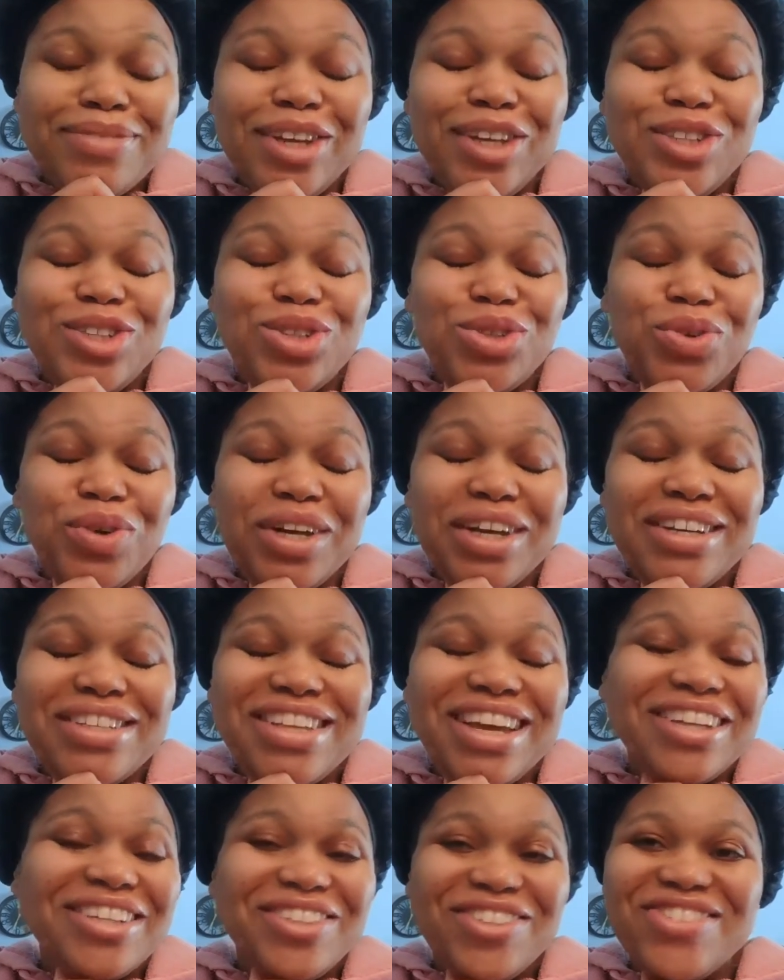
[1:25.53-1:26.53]
enjoy
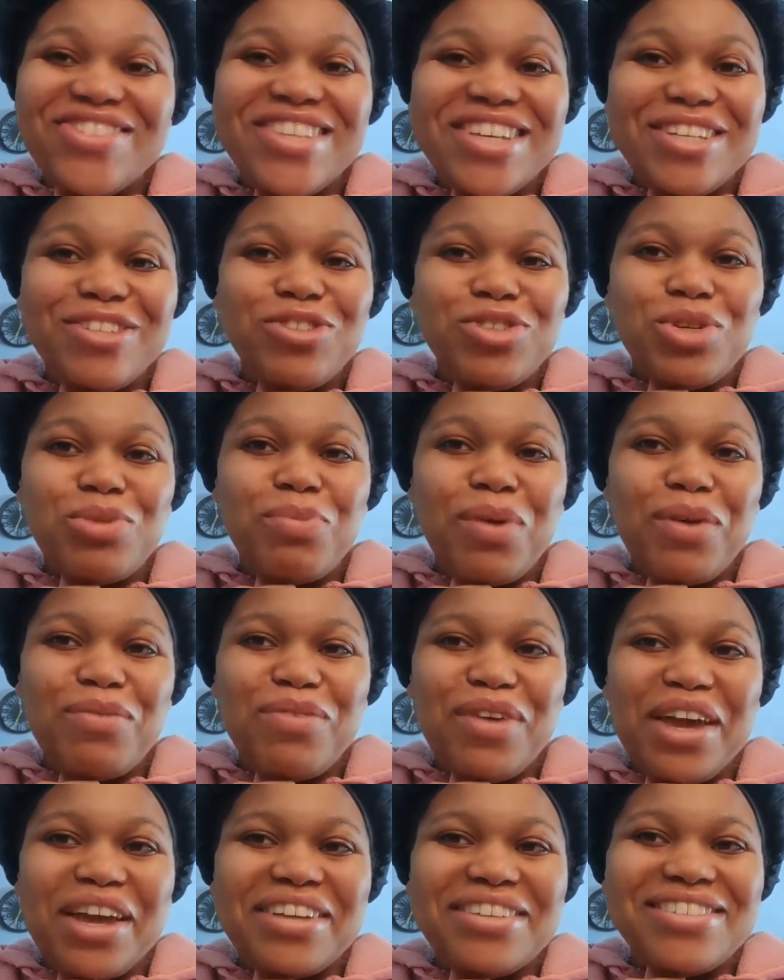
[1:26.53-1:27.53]
as I do things to my
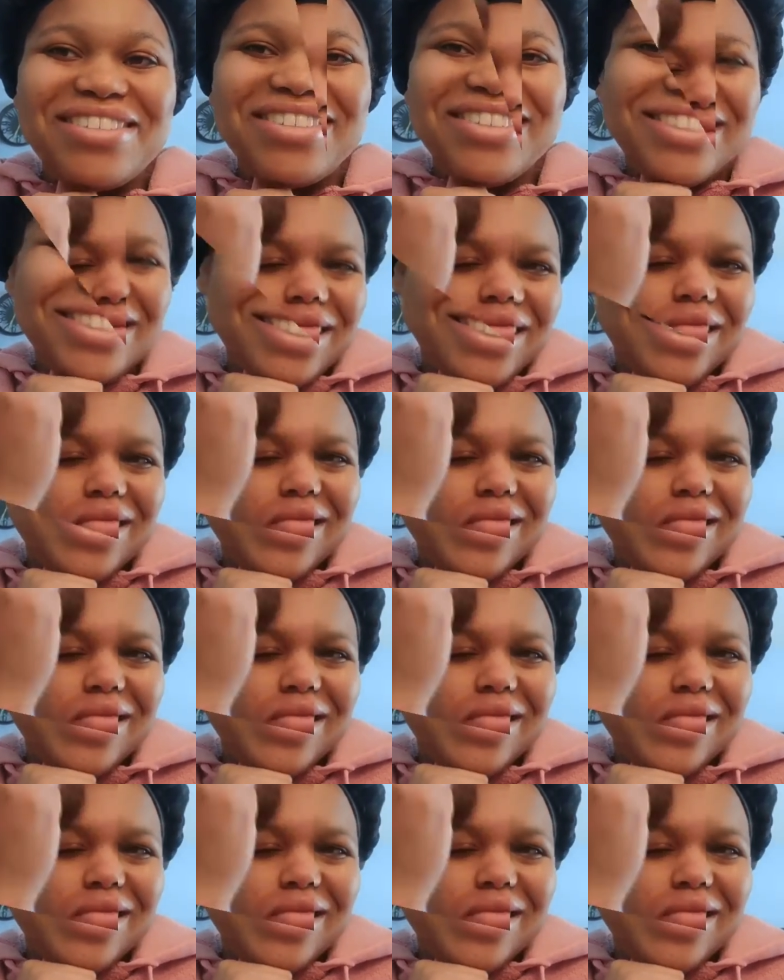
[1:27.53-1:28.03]
face.